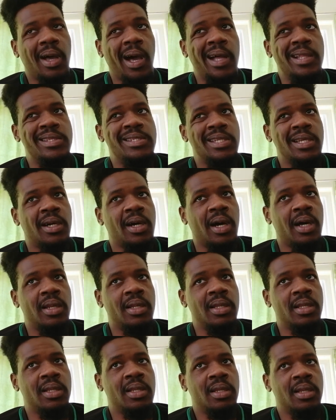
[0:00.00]
And
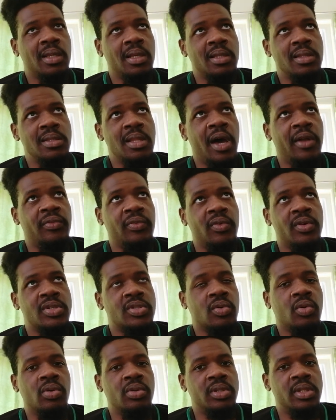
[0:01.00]
secondly, that
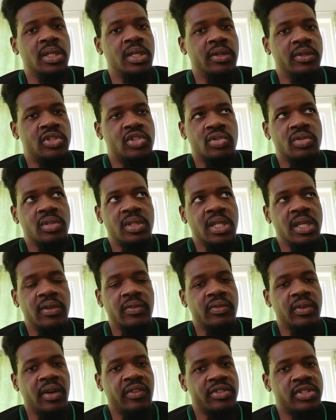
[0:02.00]
first goal shouldn't
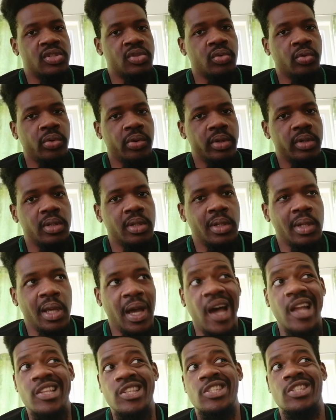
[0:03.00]
even have scored.
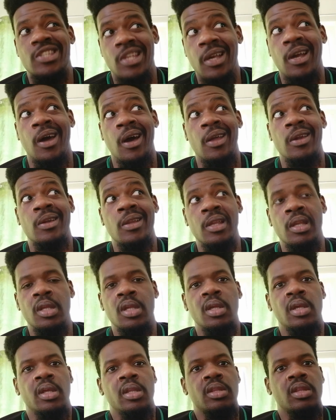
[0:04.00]
And
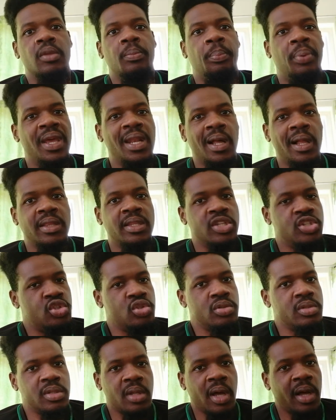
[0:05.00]
secondly, the penalty
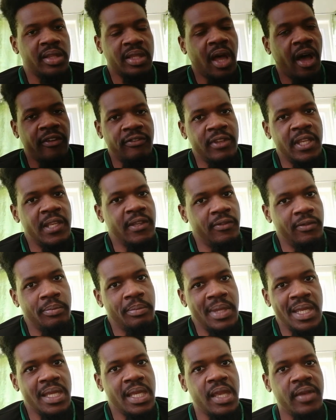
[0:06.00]
should not have
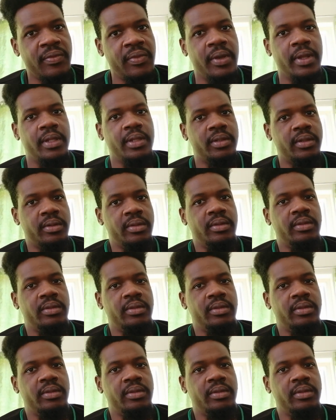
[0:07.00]
even been given.